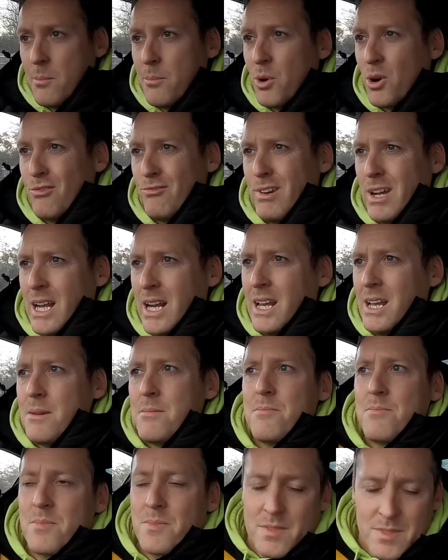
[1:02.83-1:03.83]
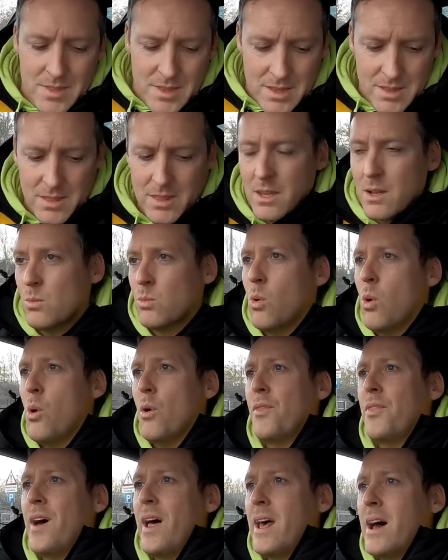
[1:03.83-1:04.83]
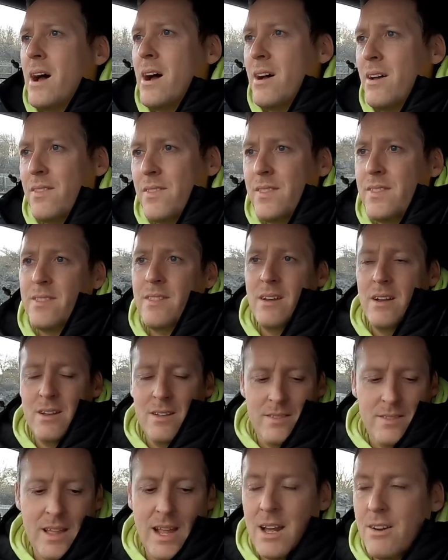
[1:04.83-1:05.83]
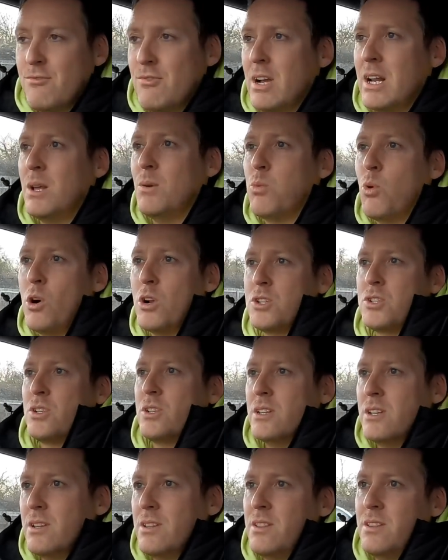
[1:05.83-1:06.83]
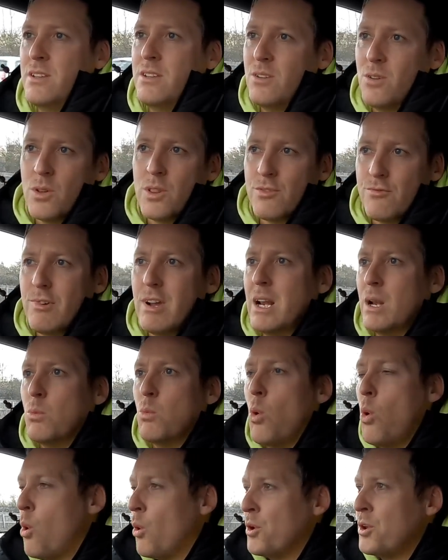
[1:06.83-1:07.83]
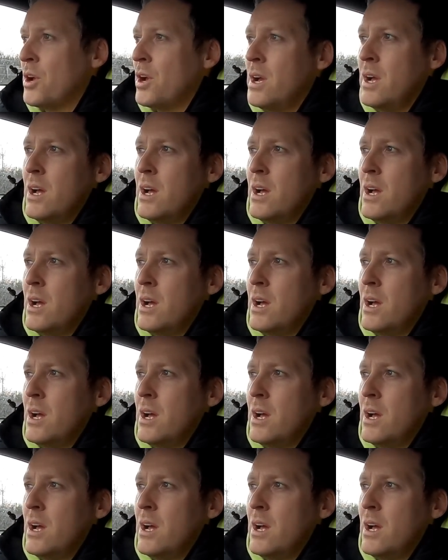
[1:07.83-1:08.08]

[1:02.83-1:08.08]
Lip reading: but really the award that I really want, and the real award